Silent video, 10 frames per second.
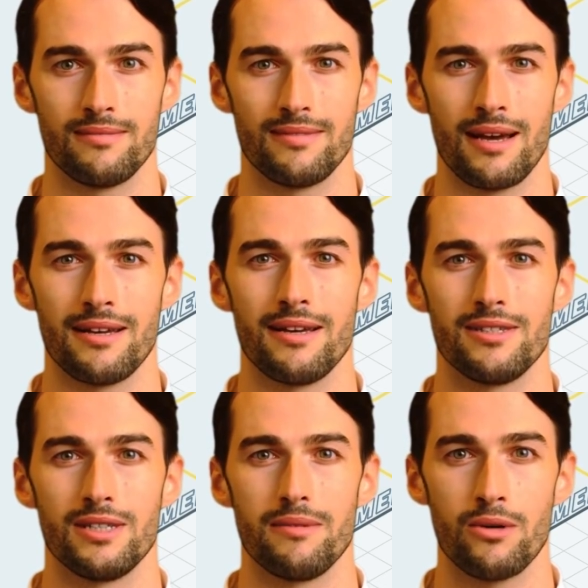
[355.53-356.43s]
that can
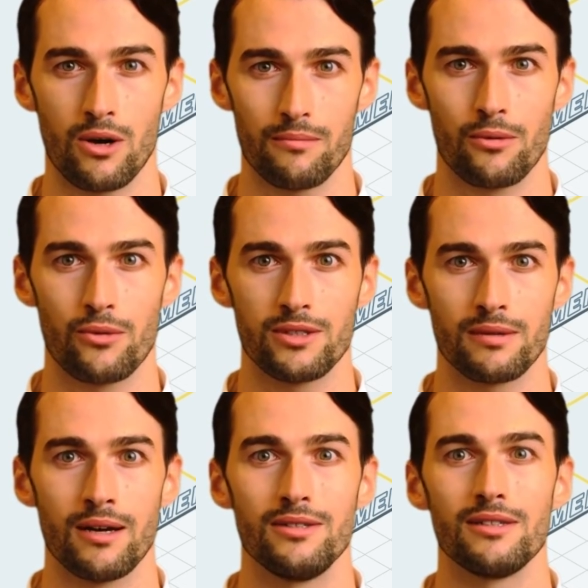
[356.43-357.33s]
accept harmful
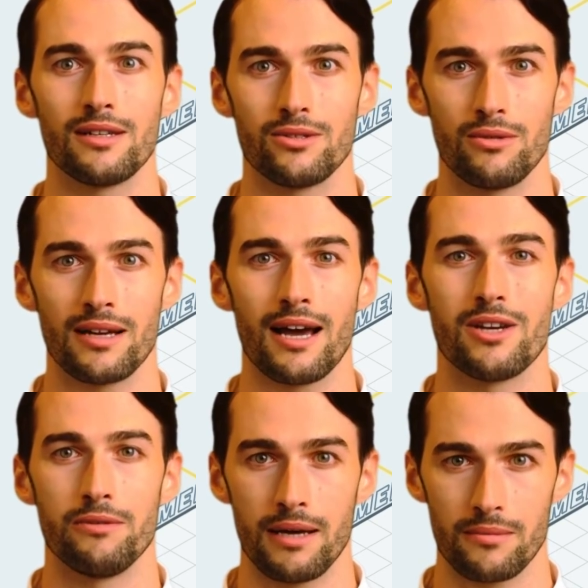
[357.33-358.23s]
responses into the
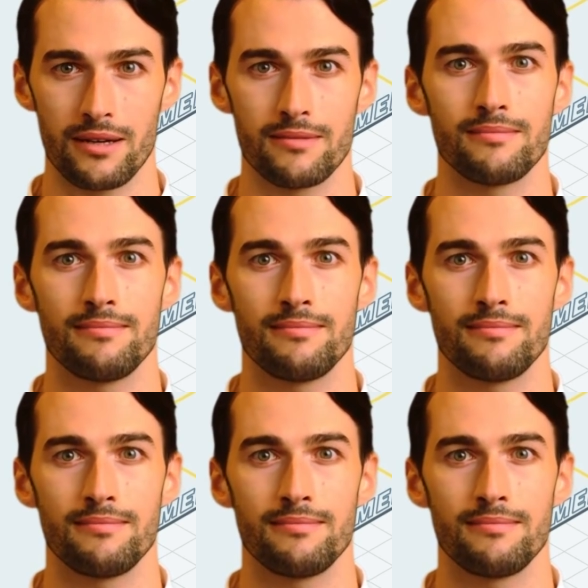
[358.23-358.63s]
cache memory.